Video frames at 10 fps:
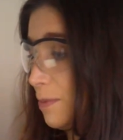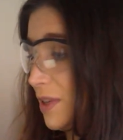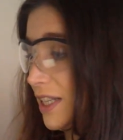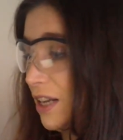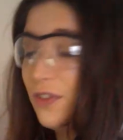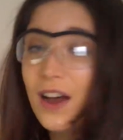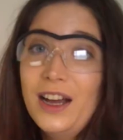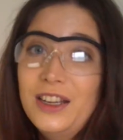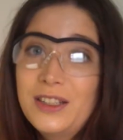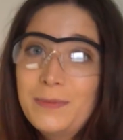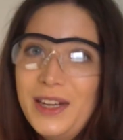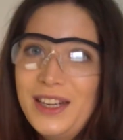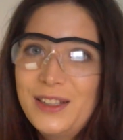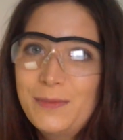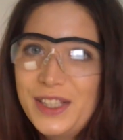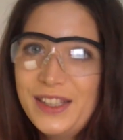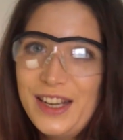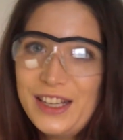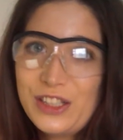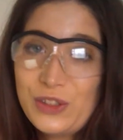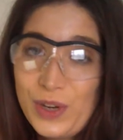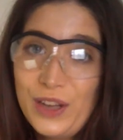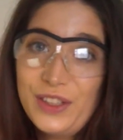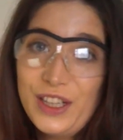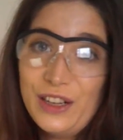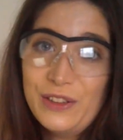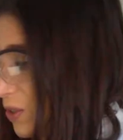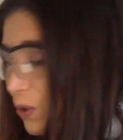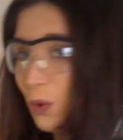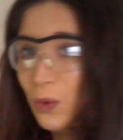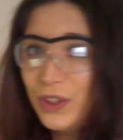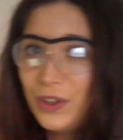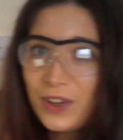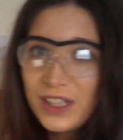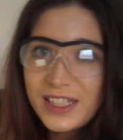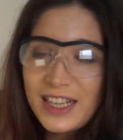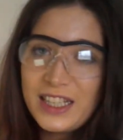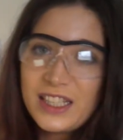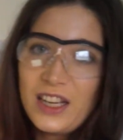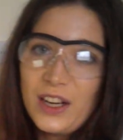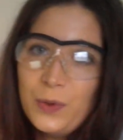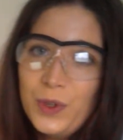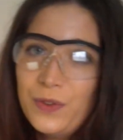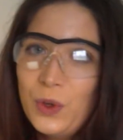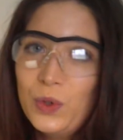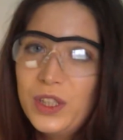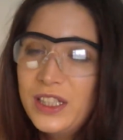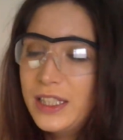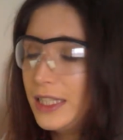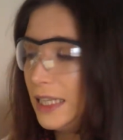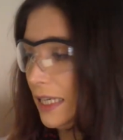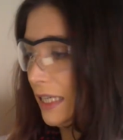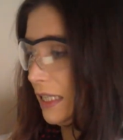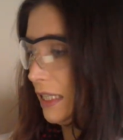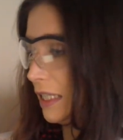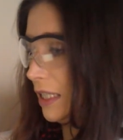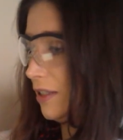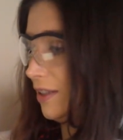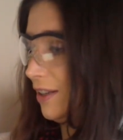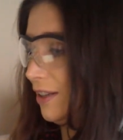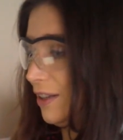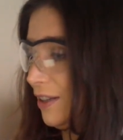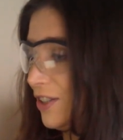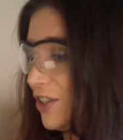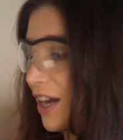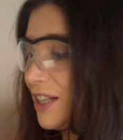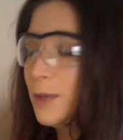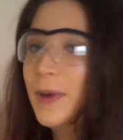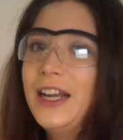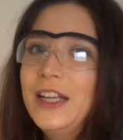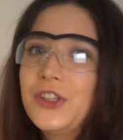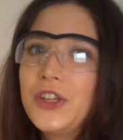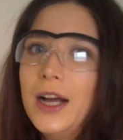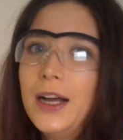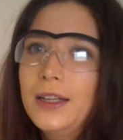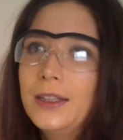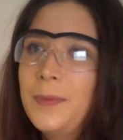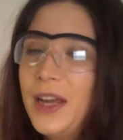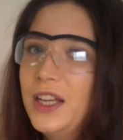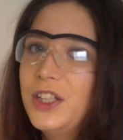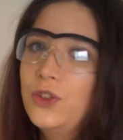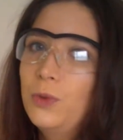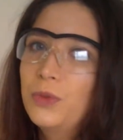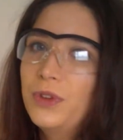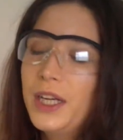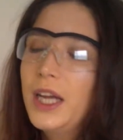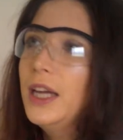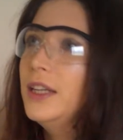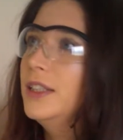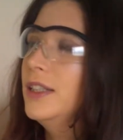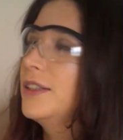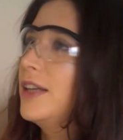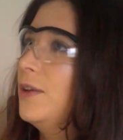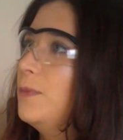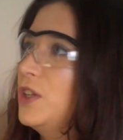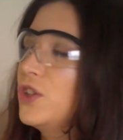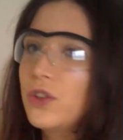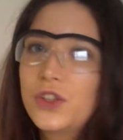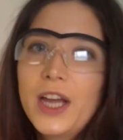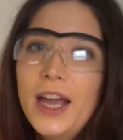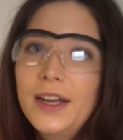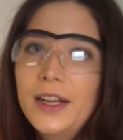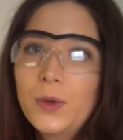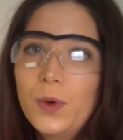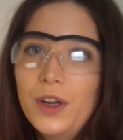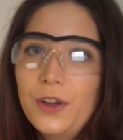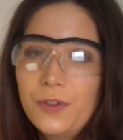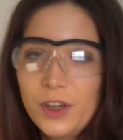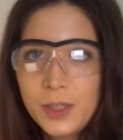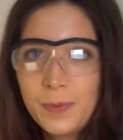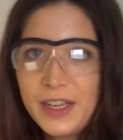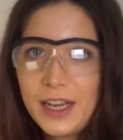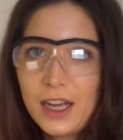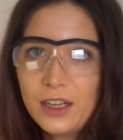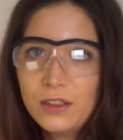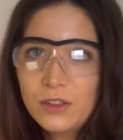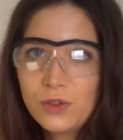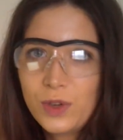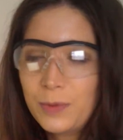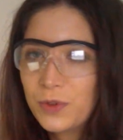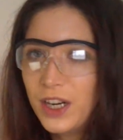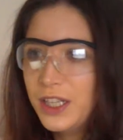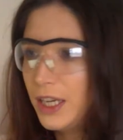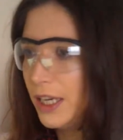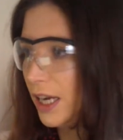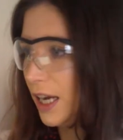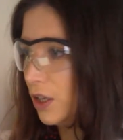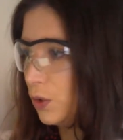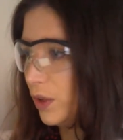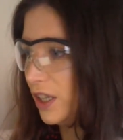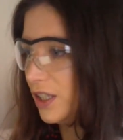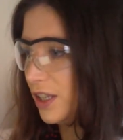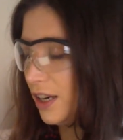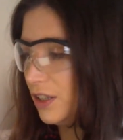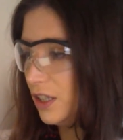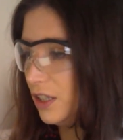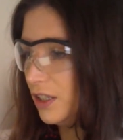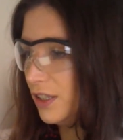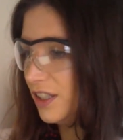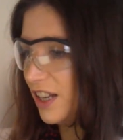myself had made mistakes throughout the year. So one of the first things that I would have noticed is the title page and the page numbering. This gave me such a headache when I first began script writing and when I started